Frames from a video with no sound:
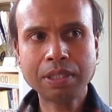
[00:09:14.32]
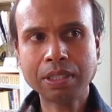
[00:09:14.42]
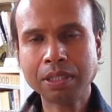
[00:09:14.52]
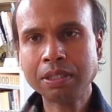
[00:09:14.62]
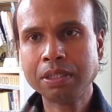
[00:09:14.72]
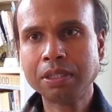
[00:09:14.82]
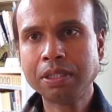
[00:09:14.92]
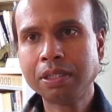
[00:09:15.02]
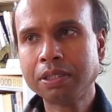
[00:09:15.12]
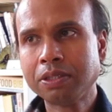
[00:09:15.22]
Yeah?
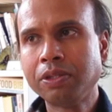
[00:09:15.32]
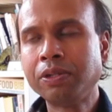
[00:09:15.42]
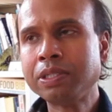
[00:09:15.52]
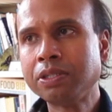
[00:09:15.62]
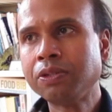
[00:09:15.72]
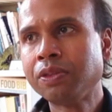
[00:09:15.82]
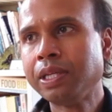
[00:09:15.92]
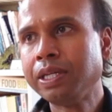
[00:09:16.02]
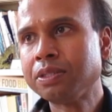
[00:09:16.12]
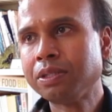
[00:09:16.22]
So there is no
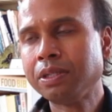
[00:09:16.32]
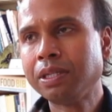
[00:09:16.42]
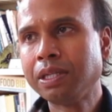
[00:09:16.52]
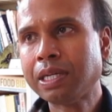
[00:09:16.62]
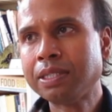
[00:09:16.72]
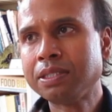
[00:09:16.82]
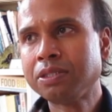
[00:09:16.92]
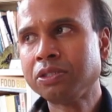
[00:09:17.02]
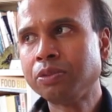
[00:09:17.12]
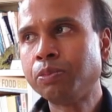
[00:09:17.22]
thing as,
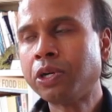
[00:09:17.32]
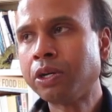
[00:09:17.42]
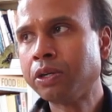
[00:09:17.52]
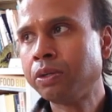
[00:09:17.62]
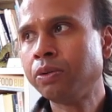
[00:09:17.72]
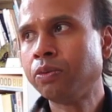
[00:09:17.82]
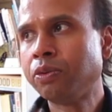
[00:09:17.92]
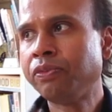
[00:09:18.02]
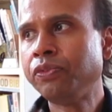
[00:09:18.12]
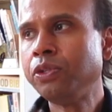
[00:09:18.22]
as tomorrow
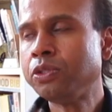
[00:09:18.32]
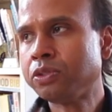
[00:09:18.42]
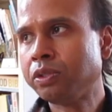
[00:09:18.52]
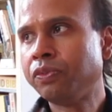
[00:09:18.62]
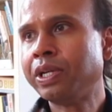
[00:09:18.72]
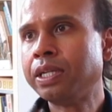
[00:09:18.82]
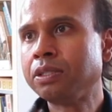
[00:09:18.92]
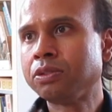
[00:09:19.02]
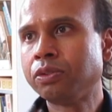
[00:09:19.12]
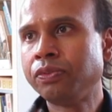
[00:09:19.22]
or a future
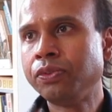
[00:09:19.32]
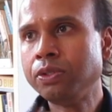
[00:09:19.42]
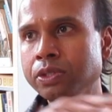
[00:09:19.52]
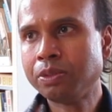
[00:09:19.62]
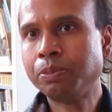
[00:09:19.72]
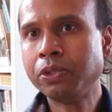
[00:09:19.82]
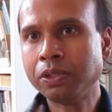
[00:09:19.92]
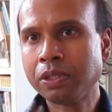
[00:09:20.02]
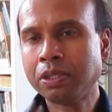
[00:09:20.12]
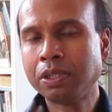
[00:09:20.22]
event or a future
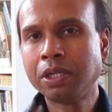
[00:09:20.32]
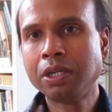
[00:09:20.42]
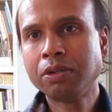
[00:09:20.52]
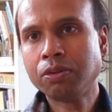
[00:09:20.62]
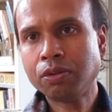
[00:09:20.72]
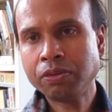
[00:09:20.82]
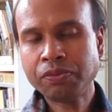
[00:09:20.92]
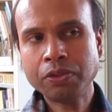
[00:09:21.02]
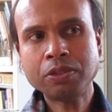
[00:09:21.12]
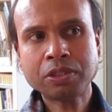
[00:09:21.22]
book or a
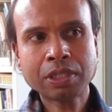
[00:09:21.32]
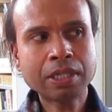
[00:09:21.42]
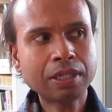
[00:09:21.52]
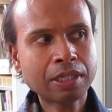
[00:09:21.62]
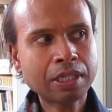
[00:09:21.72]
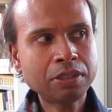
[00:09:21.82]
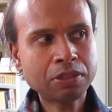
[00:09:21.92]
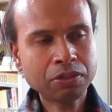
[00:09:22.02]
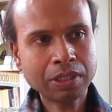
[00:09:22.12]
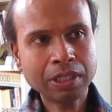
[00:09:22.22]
future
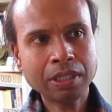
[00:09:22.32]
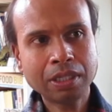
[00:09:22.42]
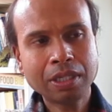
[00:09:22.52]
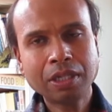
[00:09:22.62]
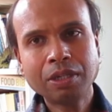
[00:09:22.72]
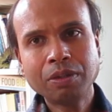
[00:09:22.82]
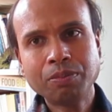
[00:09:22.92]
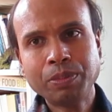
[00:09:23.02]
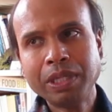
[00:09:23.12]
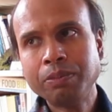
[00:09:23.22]
country
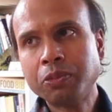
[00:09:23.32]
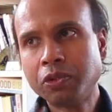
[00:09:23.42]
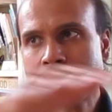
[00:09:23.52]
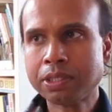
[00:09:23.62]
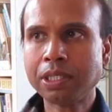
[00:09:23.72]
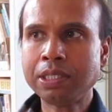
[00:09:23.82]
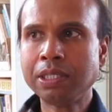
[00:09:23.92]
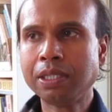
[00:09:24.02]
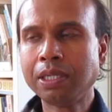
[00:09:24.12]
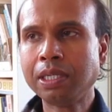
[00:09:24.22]
being more
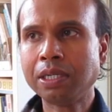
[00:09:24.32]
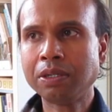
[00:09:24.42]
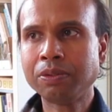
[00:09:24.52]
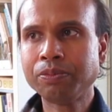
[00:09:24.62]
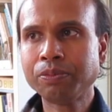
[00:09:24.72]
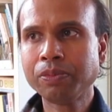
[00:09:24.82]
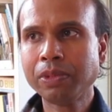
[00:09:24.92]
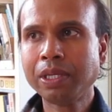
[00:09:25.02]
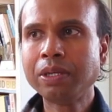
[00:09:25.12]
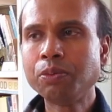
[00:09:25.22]
exciting than now.
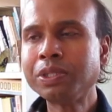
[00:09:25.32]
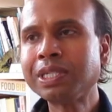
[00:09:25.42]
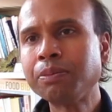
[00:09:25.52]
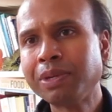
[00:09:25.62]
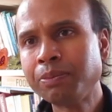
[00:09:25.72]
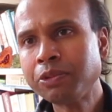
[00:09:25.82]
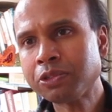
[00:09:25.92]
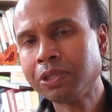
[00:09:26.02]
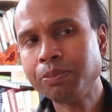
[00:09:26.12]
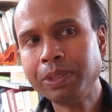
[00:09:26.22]
What is that? I'm
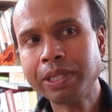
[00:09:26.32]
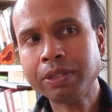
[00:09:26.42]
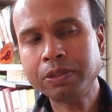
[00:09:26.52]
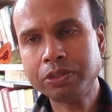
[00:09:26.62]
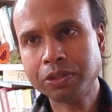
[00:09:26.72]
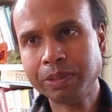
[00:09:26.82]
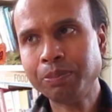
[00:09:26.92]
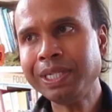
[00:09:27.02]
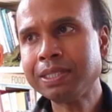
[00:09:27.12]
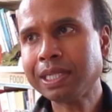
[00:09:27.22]
not trying to be a killjoy. It
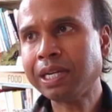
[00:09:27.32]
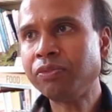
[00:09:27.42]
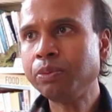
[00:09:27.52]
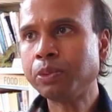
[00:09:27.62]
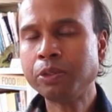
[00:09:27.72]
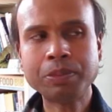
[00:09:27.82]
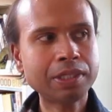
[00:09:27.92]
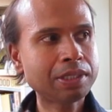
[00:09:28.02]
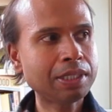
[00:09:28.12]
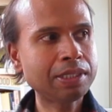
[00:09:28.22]
means that every
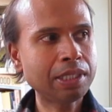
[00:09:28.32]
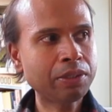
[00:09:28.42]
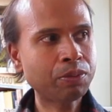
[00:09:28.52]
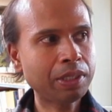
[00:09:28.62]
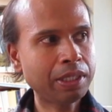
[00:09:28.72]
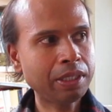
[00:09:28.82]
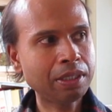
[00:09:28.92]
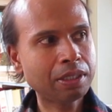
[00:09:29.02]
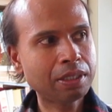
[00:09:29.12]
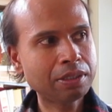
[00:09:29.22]
moment is equally
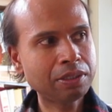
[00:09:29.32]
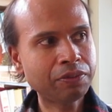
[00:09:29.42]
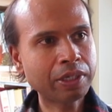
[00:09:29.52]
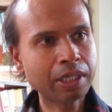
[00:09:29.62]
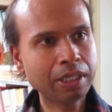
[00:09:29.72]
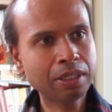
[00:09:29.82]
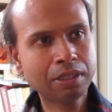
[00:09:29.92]
divine.